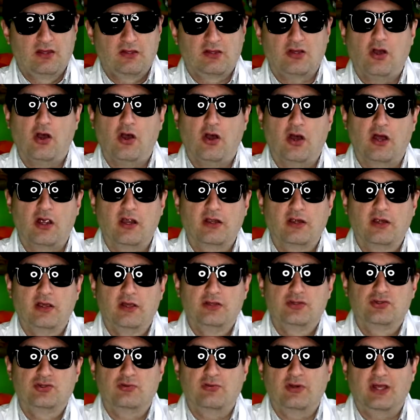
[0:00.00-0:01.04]
car
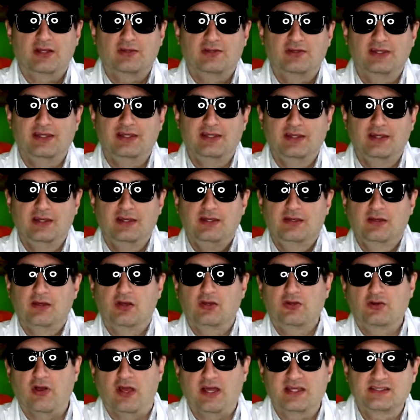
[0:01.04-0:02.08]
directly
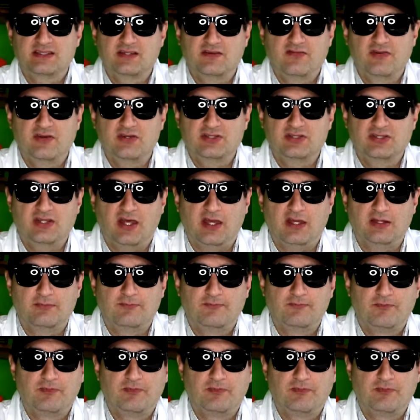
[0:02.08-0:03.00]
across the finish line.